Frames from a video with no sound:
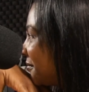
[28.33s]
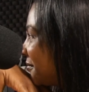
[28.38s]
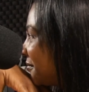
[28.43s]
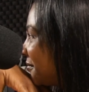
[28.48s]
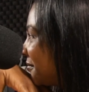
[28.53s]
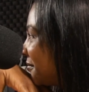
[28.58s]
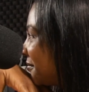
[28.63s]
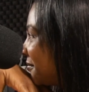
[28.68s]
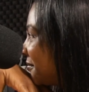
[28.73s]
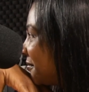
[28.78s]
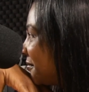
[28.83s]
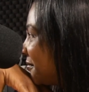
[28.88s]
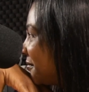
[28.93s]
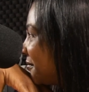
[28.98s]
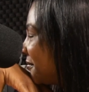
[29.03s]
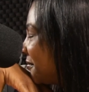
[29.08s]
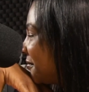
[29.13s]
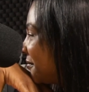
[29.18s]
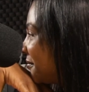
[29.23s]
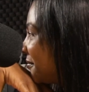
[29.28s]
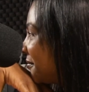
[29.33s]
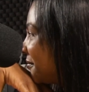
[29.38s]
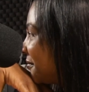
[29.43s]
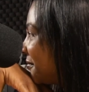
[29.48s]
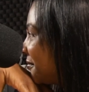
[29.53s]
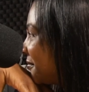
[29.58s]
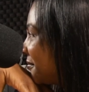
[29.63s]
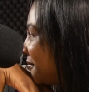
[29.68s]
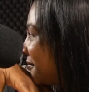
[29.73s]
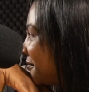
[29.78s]

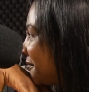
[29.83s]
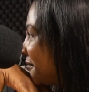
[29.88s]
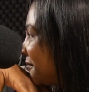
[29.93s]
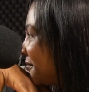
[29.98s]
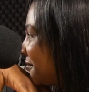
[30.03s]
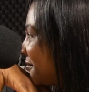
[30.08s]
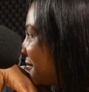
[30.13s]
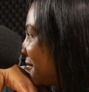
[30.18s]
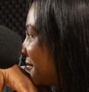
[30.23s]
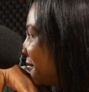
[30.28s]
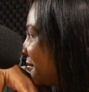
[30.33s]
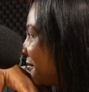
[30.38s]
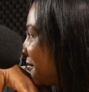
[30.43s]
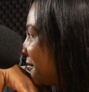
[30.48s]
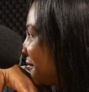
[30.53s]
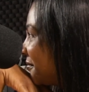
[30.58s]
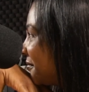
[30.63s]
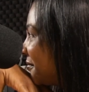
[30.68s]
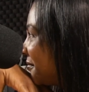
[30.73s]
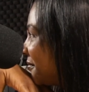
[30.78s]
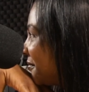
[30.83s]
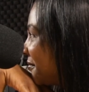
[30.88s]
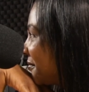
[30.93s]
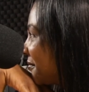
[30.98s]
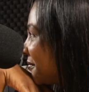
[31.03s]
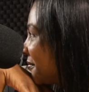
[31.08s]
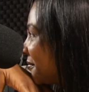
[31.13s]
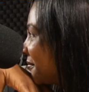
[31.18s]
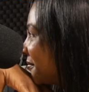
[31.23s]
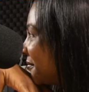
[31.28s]

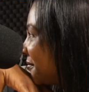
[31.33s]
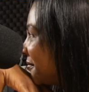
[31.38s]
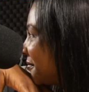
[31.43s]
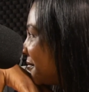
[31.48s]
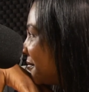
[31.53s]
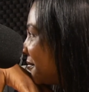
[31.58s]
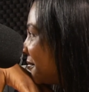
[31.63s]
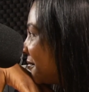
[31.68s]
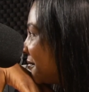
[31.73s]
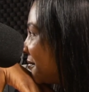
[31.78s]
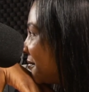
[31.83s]
The person shown says nothing.